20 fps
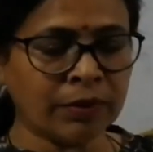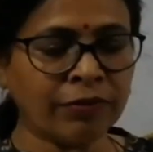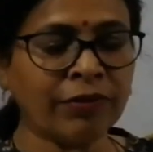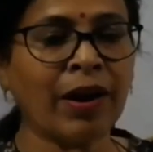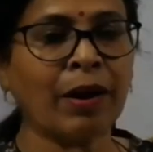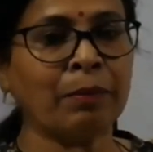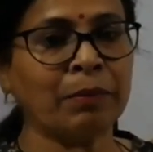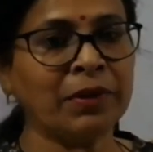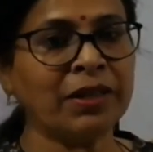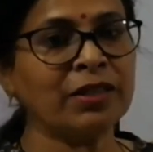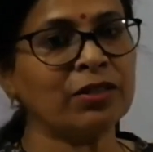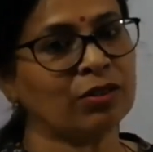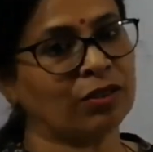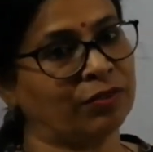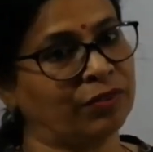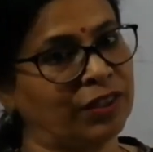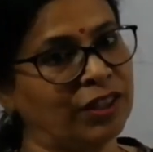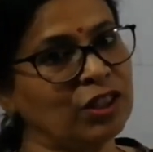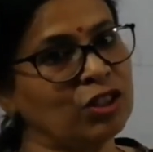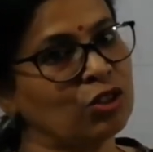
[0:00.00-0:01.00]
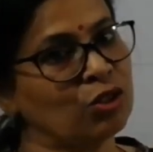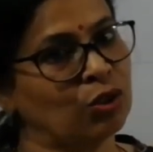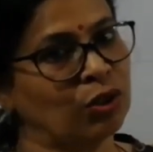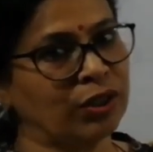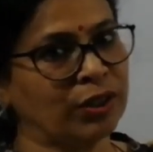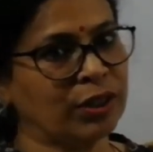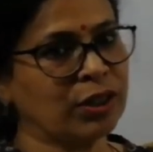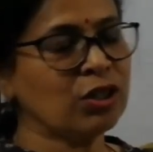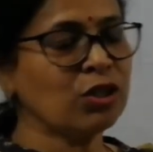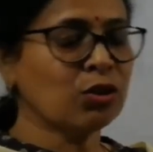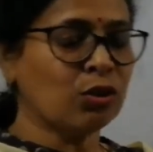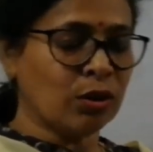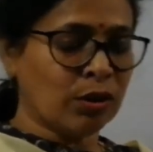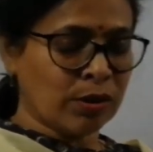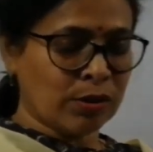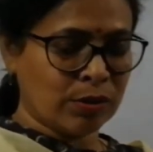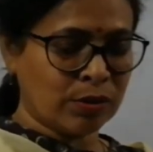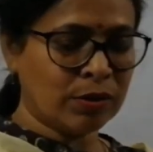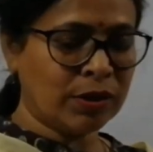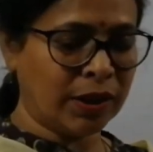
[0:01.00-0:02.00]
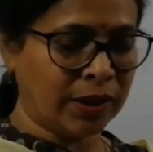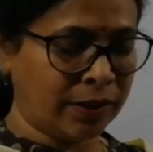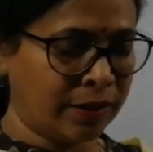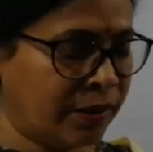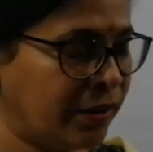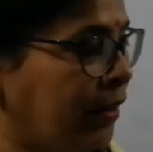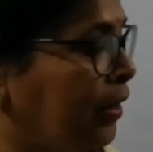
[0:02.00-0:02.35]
families of the salt is also there.